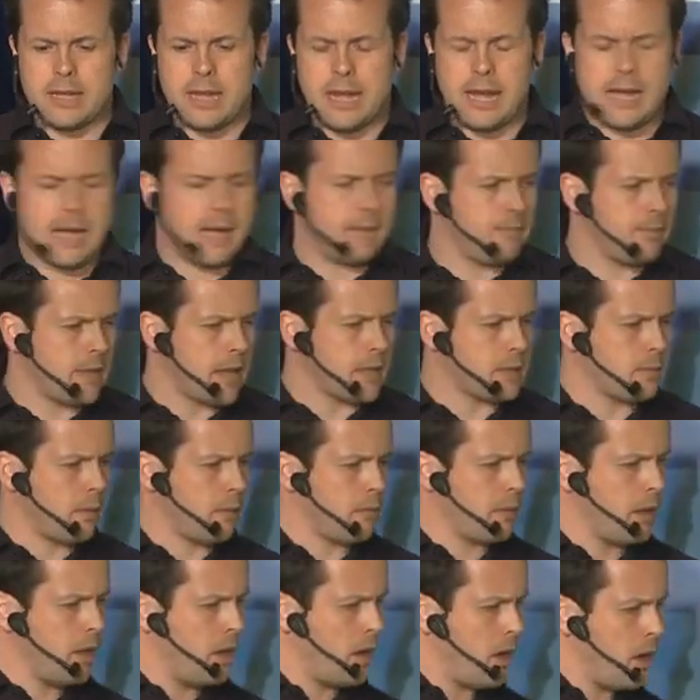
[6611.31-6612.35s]
Um, that's
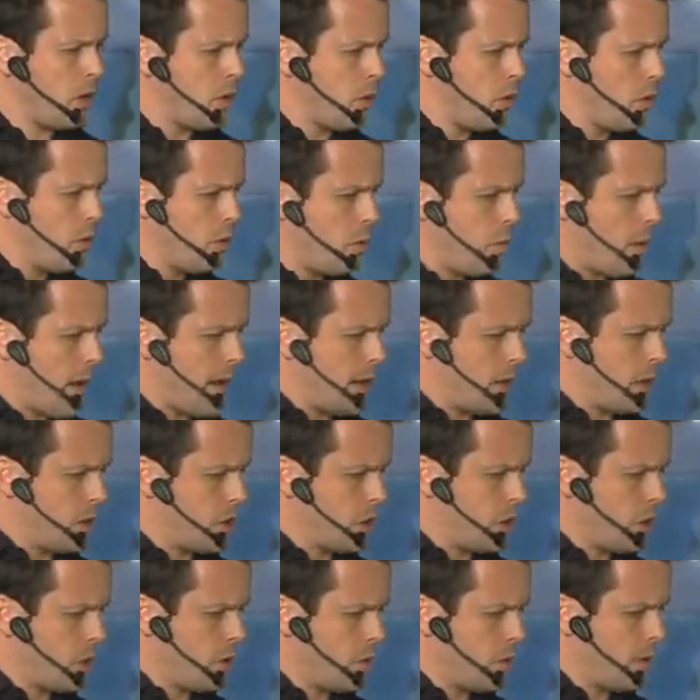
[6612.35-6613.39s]
probably a good way to
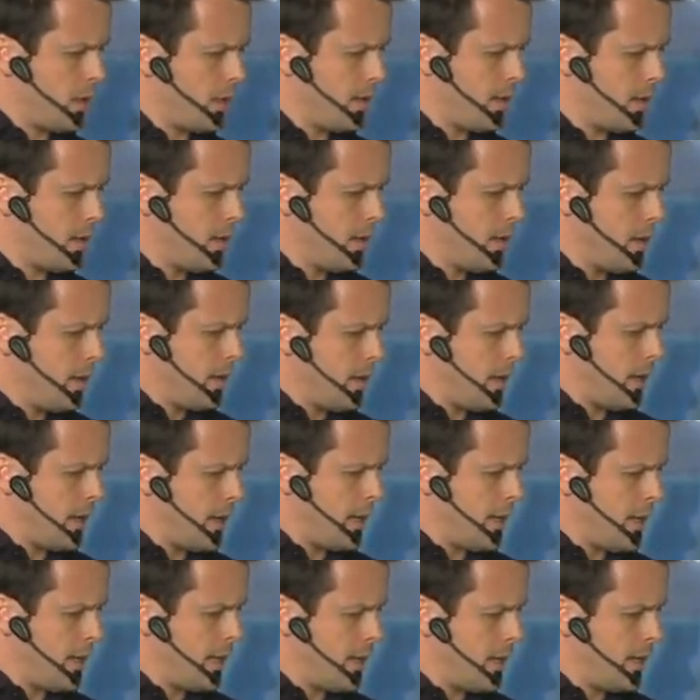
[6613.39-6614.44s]
do it.
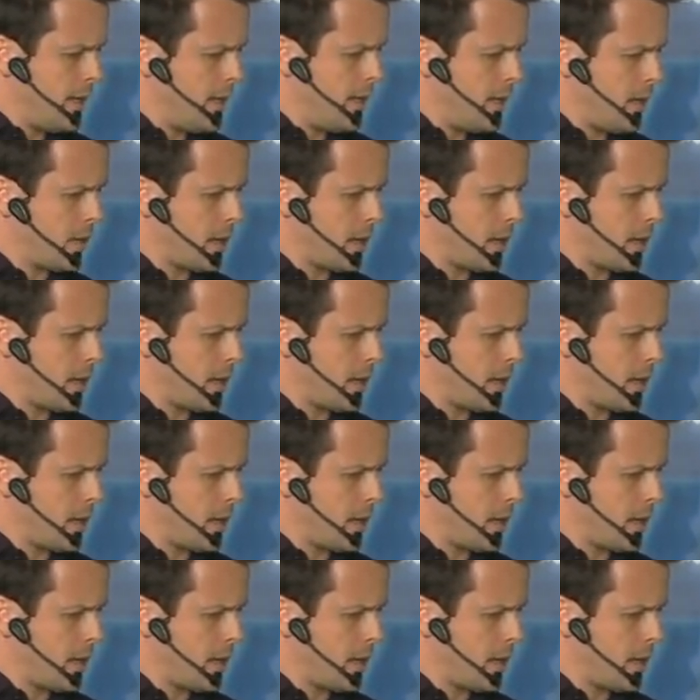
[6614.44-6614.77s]
Uh,